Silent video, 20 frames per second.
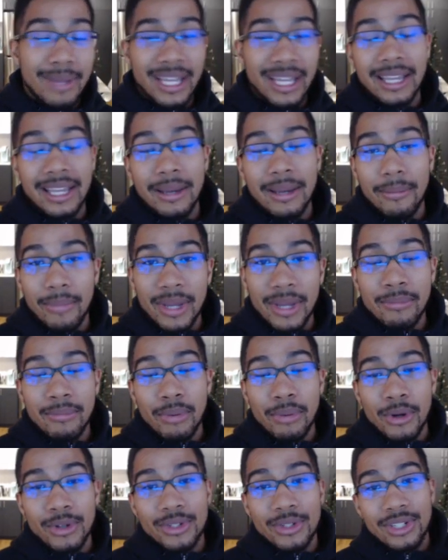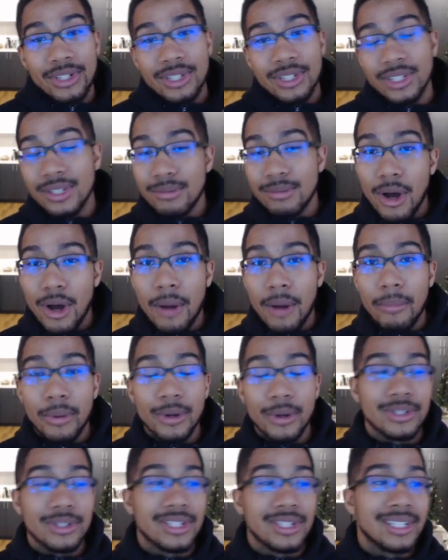making a big purchase, a small
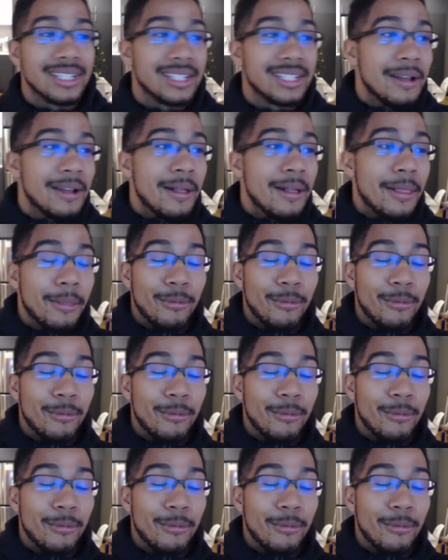purchase,